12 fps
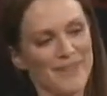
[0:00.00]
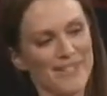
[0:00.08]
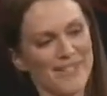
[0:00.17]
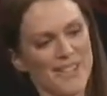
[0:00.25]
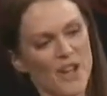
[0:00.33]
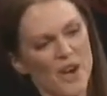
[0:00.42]

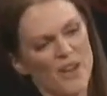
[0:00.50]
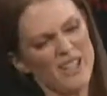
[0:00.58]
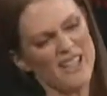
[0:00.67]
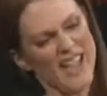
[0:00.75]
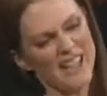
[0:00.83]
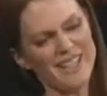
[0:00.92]
So yeah,
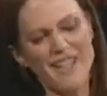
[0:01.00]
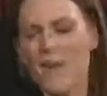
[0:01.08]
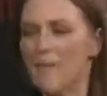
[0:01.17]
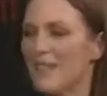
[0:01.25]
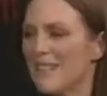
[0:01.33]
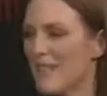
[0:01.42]

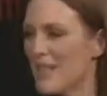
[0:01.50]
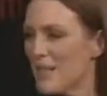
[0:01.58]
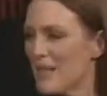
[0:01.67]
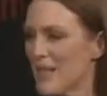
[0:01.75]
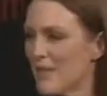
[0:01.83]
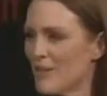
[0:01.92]

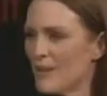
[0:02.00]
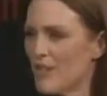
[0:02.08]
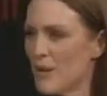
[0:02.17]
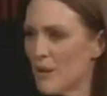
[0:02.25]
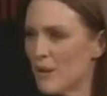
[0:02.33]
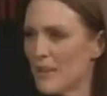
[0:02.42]

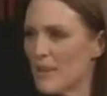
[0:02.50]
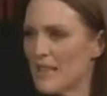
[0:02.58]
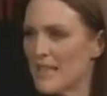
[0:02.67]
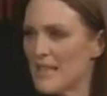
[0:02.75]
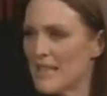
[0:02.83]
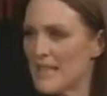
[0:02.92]
nobody really
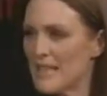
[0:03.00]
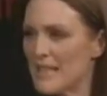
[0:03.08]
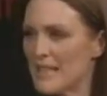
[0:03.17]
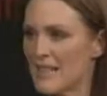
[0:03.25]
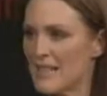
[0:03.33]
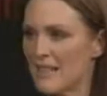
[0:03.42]
likes
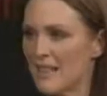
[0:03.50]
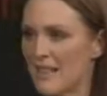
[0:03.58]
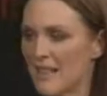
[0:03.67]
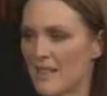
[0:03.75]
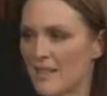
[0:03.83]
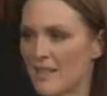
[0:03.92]
it.
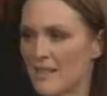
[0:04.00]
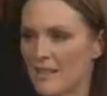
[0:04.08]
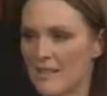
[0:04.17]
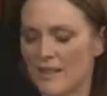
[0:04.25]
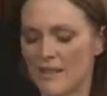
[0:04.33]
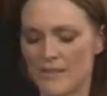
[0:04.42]

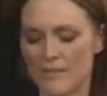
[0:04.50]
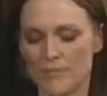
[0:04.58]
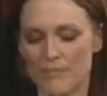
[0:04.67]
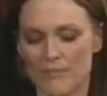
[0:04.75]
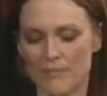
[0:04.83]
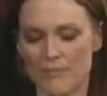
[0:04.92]

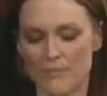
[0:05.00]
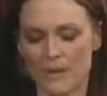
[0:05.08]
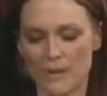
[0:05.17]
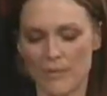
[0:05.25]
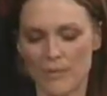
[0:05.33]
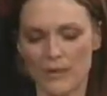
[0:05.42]
But
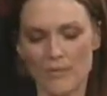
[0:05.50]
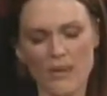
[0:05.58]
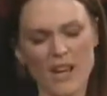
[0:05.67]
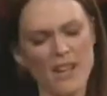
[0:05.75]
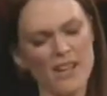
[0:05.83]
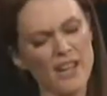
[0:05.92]

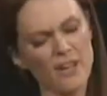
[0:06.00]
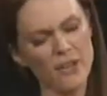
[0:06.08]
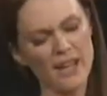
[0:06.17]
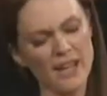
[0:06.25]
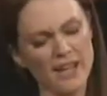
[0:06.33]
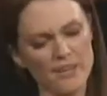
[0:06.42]
on the other
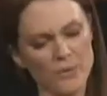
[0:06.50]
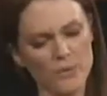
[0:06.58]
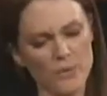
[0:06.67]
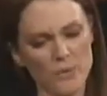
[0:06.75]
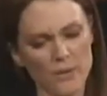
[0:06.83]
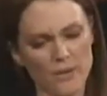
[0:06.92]
hand,
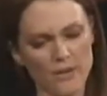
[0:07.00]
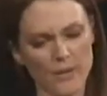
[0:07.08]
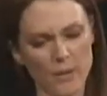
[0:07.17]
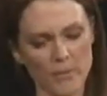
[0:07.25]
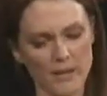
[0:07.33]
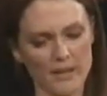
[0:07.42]
the weird
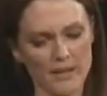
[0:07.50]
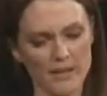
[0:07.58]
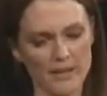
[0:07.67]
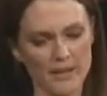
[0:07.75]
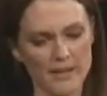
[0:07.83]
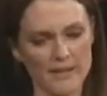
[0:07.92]
thing about it
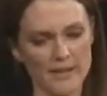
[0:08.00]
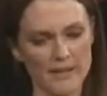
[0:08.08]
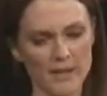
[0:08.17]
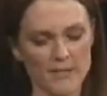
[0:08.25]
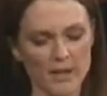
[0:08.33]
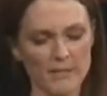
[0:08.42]
is that
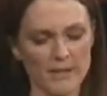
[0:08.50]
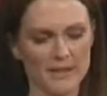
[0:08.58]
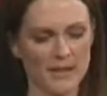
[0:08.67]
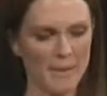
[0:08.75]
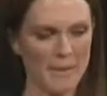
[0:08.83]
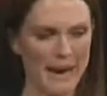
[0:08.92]
sometimes it
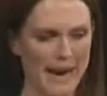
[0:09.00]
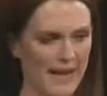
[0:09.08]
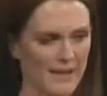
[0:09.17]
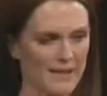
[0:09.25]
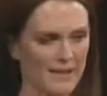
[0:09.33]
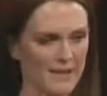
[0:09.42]

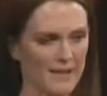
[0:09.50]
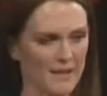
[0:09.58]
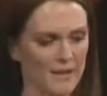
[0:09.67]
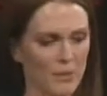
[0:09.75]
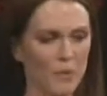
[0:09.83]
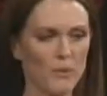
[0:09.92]
demands
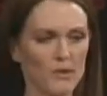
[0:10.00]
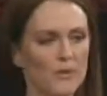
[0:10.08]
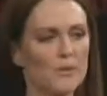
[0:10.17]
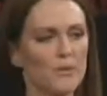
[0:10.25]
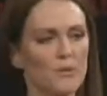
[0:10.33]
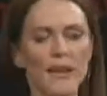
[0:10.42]
that what we
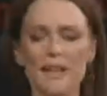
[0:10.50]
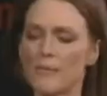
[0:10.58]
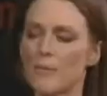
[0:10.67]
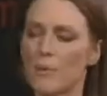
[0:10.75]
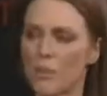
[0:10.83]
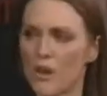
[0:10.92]
do demands that
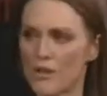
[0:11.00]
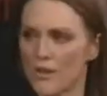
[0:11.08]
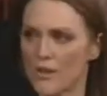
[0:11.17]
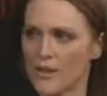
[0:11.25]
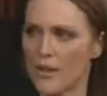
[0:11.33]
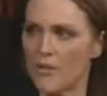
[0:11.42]
we watch
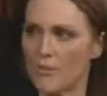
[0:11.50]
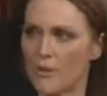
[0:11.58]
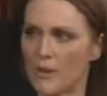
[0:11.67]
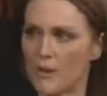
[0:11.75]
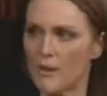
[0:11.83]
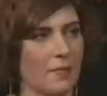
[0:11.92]
ourselves
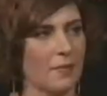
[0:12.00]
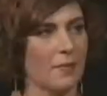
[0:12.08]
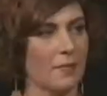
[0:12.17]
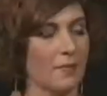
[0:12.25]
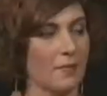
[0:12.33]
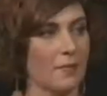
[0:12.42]
because
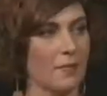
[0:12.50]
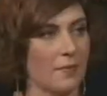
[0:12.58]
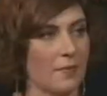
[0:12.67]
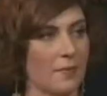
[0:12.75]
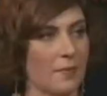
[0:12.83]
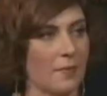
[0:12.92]
it
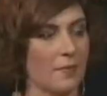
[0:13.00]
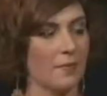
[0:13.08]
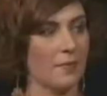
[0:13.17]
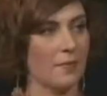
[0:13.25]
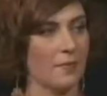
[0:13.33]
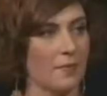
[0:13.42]
is a
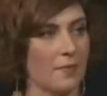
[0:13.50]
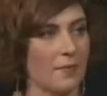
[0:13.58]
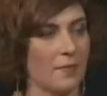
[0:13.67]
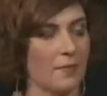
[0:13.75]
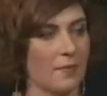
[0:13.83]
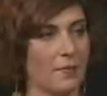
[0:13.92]
visual
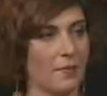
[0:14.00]
medium.